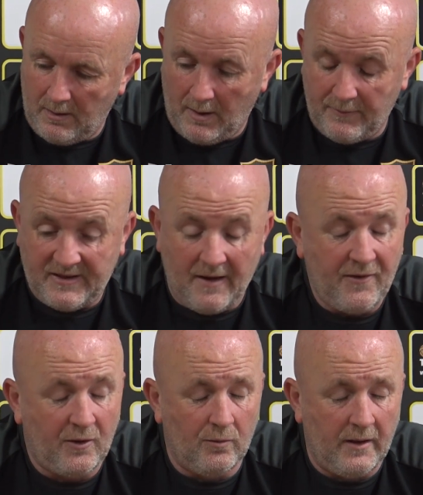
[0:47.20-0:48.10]
it was
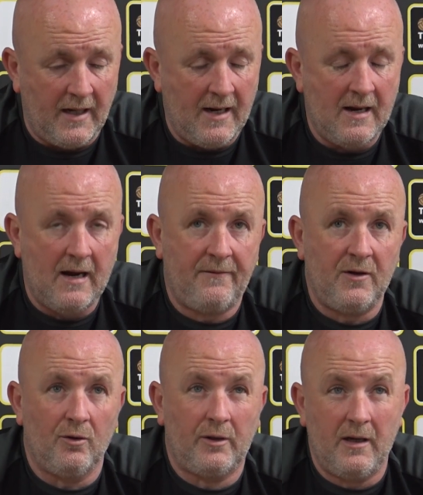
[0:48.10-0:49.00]
difficult to get at. If
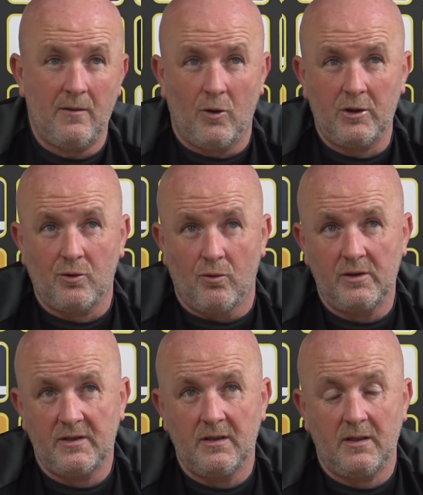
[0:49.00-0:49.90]
you look at the one
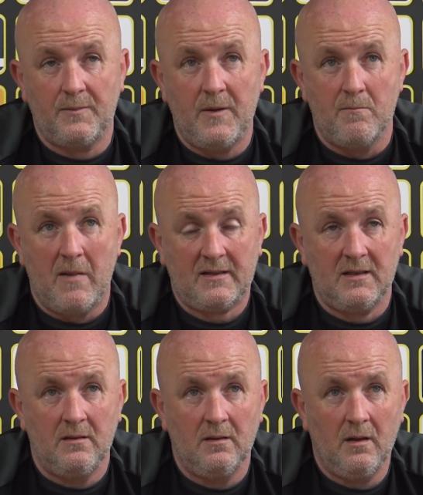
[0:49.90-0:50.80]
constant that's been
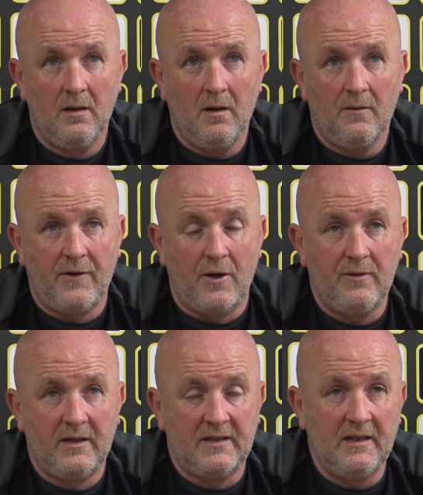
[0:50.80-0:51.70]
missing
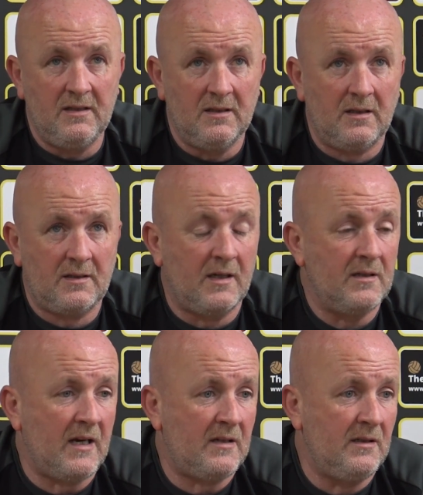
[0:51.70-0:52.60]
throughout the season, it's
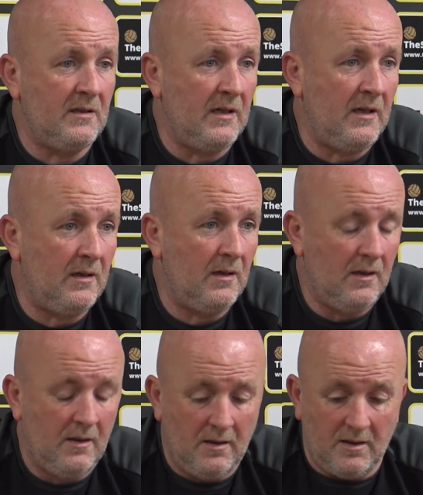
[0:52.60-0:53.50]
consistency.
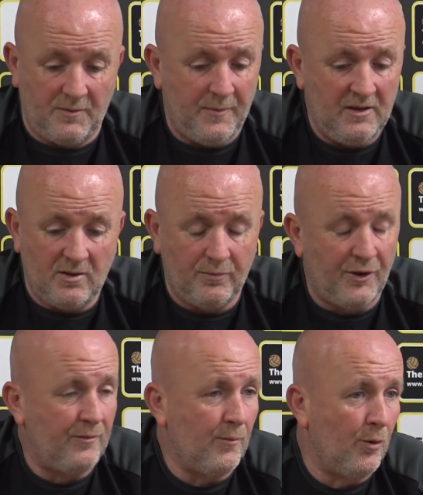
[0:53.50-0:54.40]
There's been some
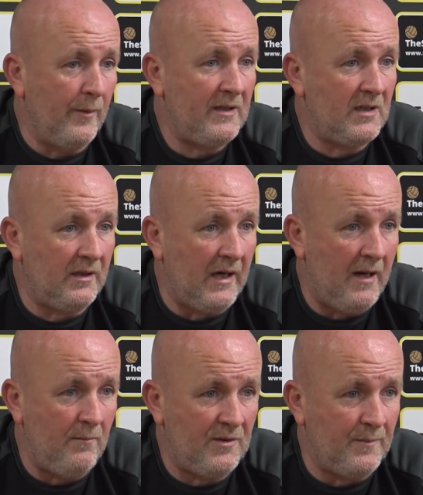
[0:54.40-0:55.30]
good moments in
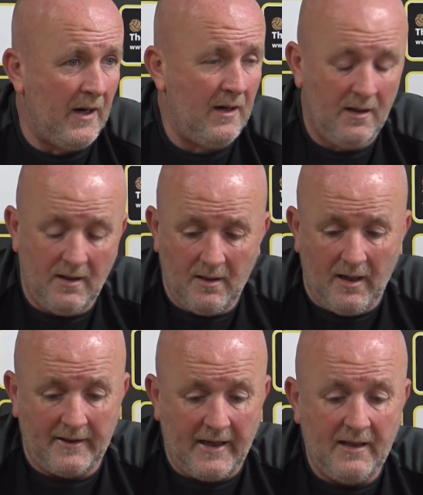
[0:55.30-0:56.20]
games, but
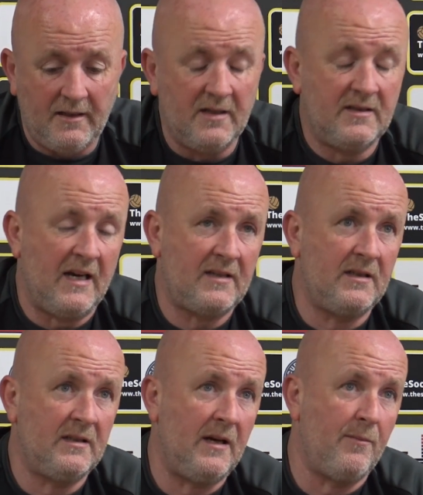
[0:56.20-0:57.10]
again,
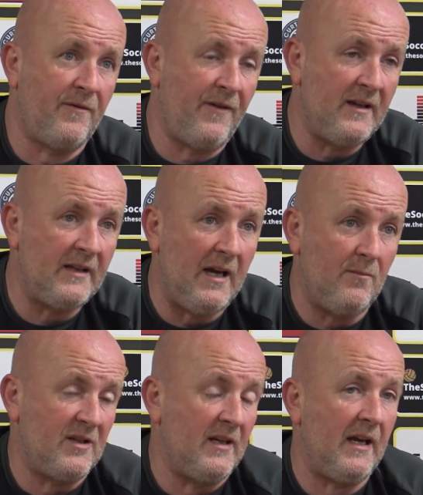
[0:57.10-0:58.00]
consistency within
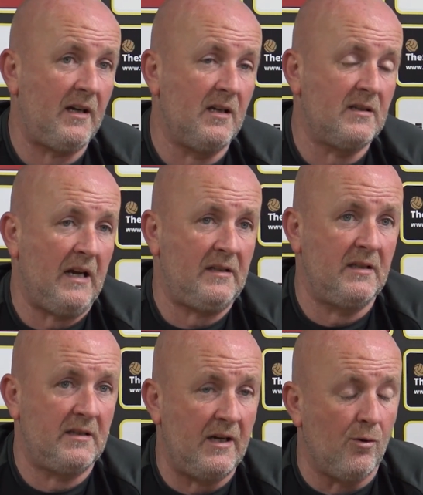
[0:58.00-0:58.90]
games and then
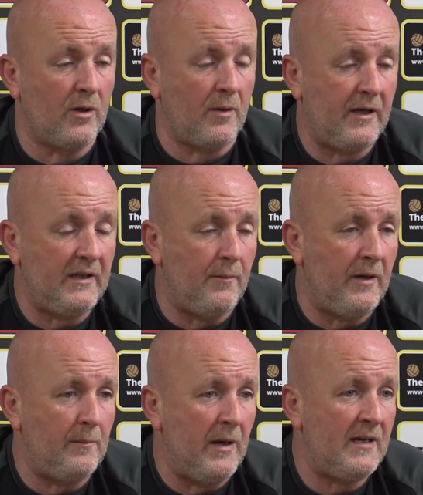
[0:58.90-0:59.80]
consistency on a
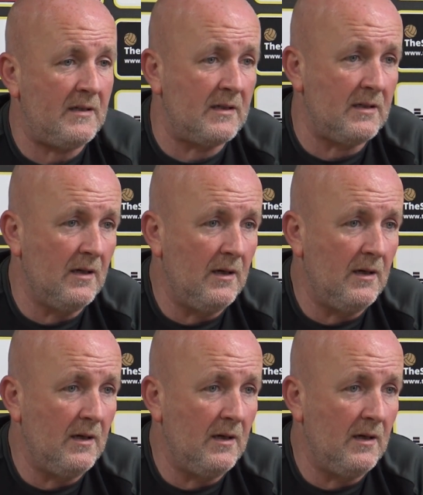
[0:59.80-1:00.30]
week-to-week basis.